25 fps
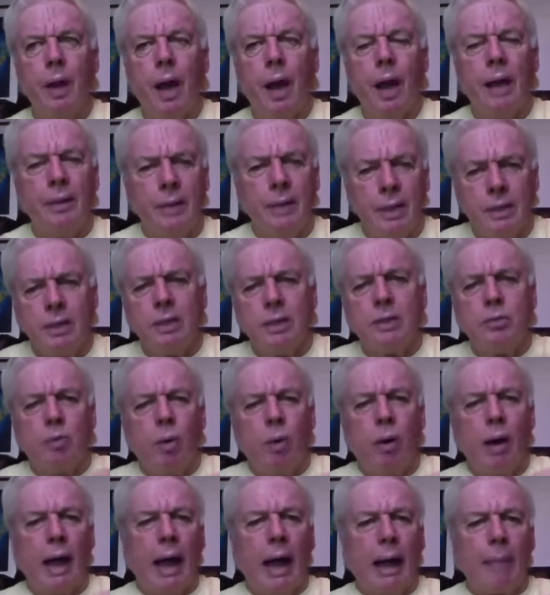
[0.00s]
And this is
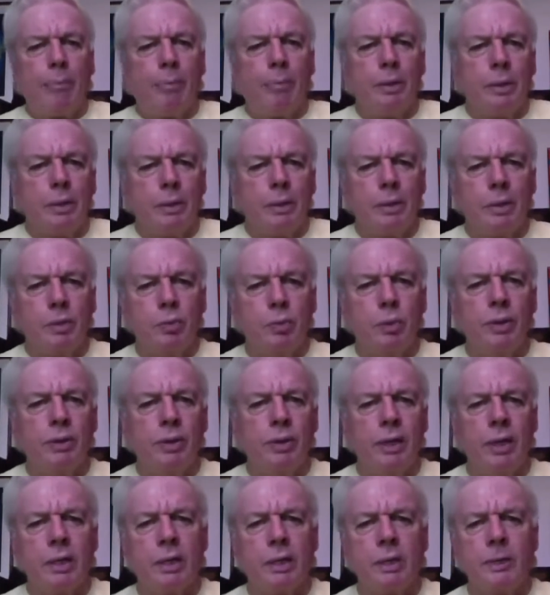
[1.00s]
what happens with
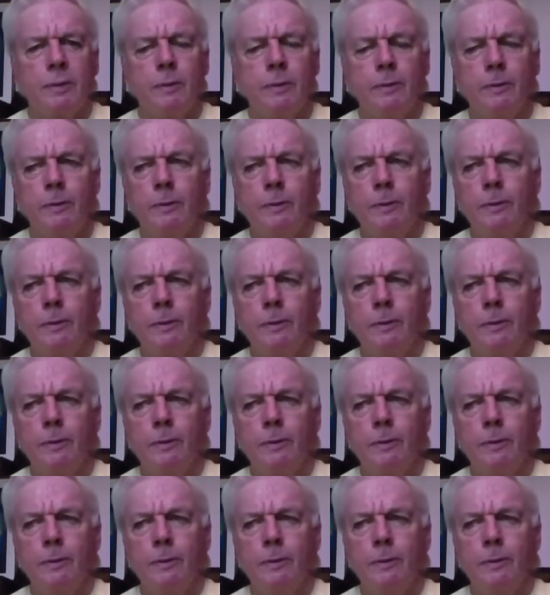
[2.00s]
this